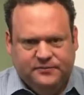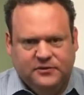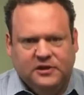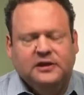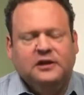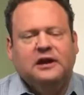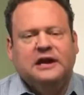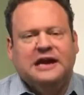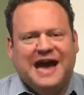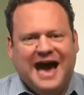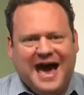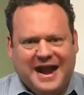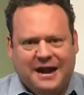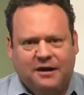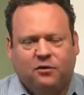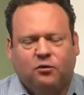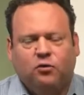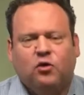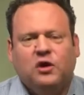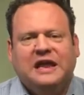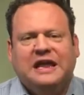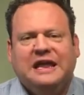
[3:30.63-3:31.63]
You got to
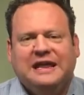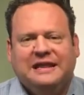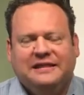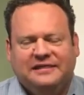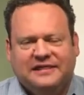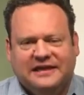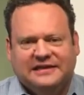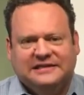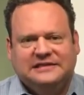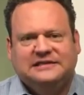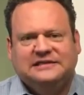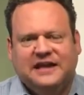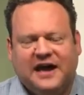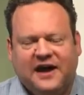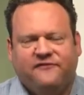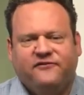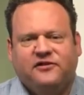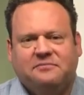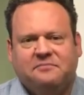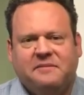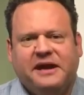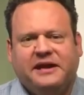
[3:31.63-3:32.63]
read this
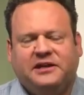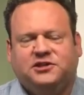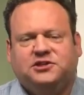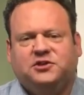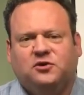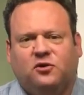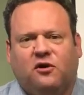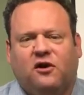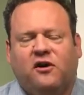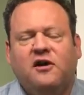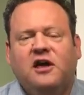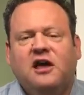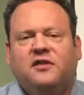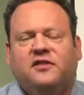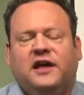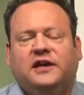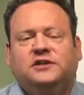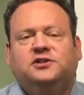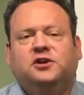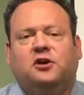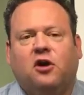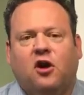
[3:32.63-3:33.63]
stuff and make sure
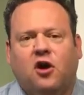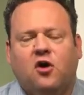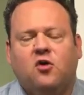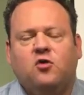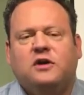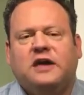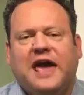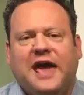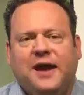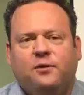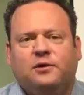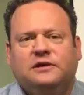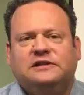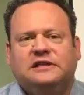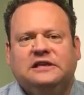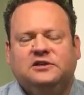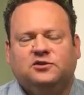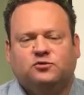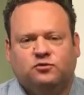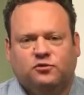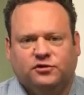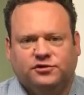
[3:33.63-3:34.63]
that you're okay with
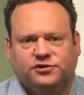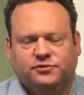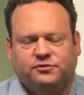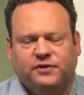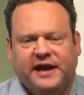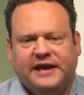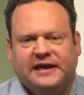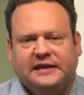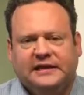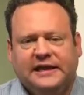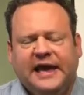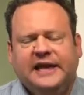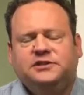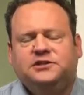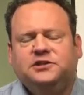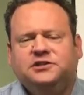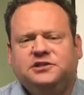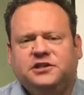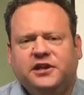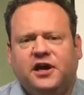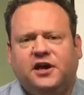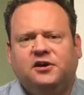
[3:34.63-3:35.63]
these rules and
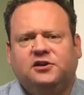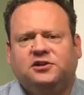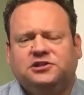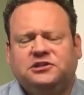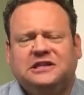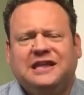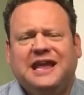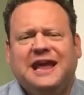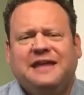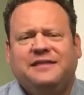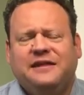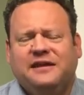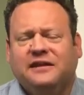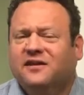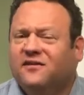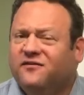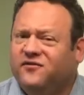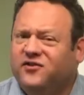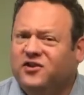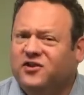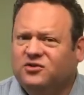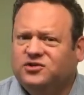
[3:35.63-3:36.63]
regulations and understand that in the
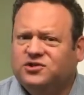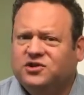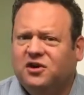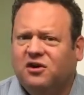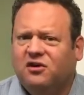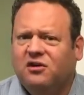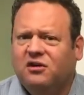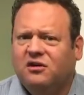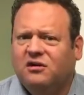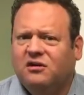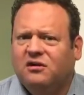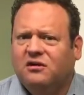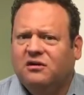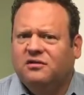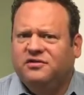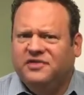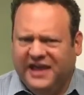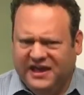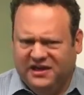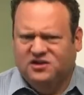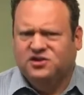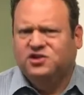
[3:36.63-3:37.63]
future
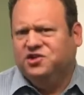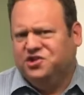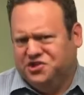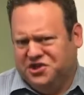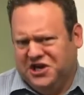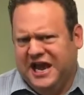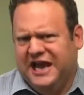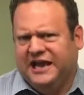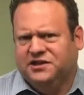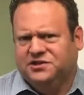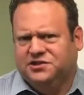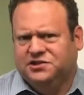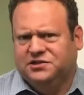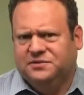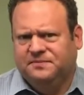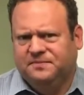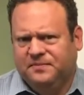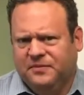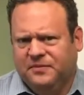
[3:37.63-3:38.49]
they could change.